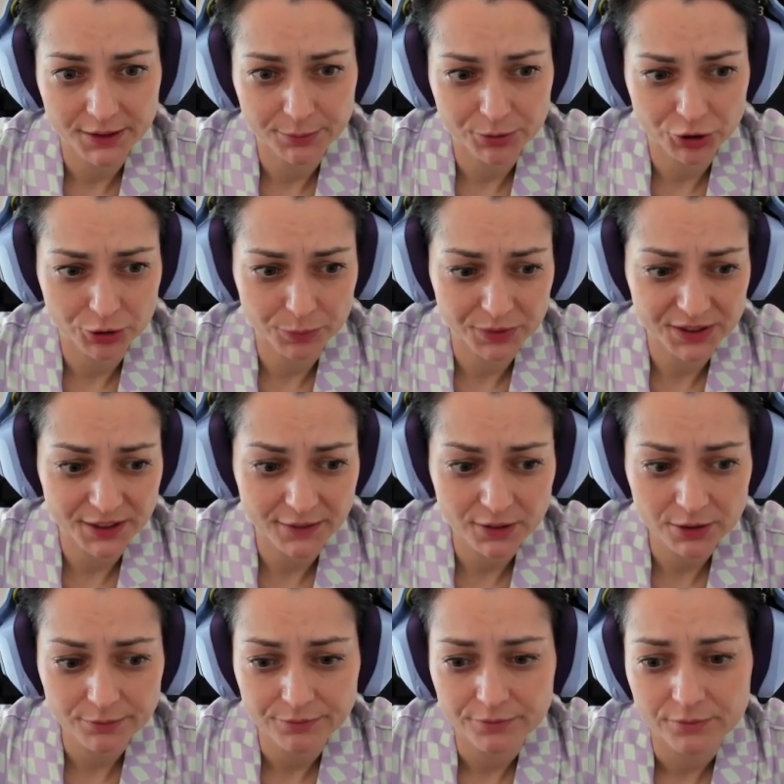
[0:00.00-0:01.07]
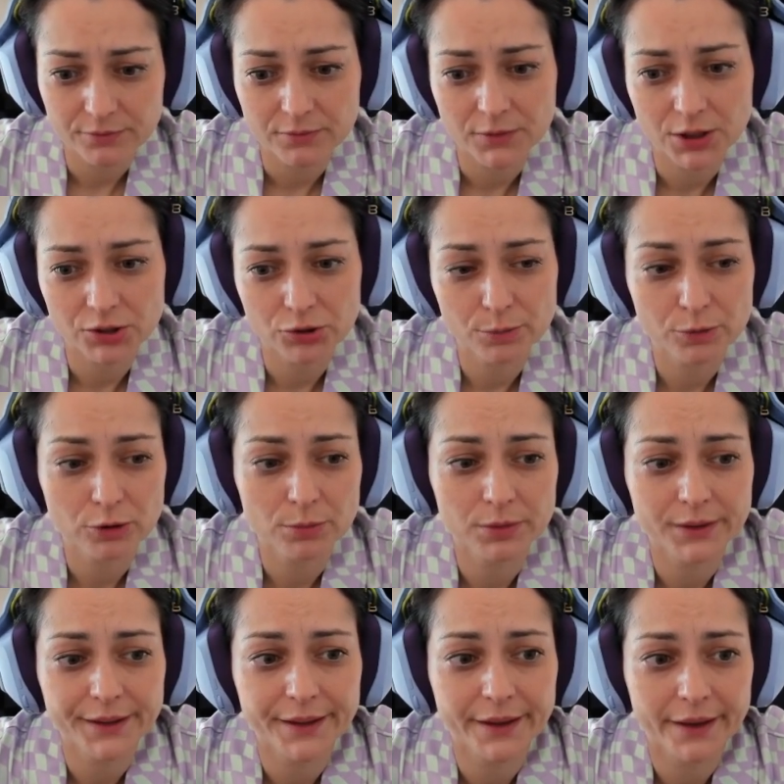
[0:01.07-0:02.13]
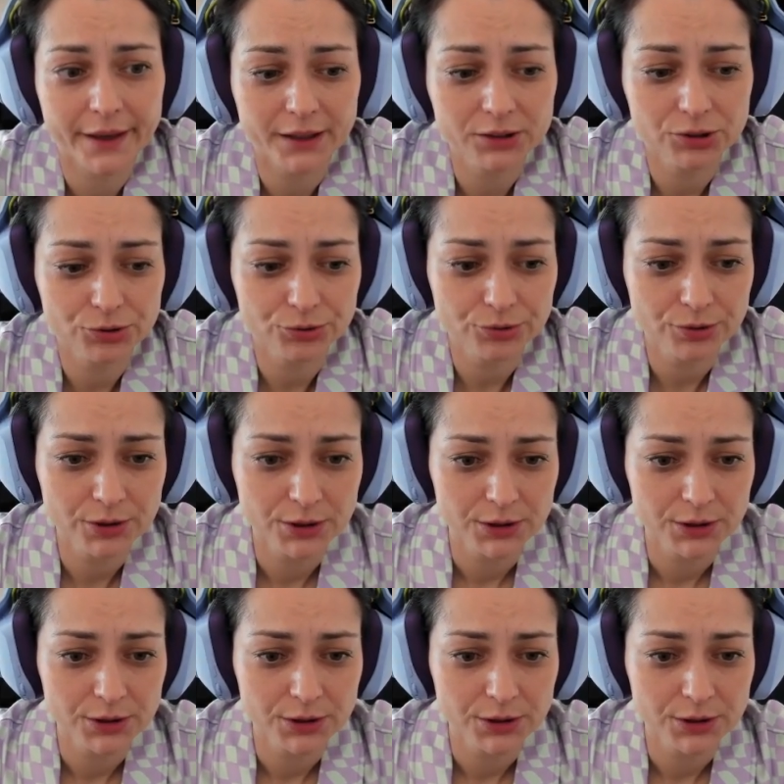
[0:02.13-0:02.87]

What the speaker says: bishop e7, so probably he had to.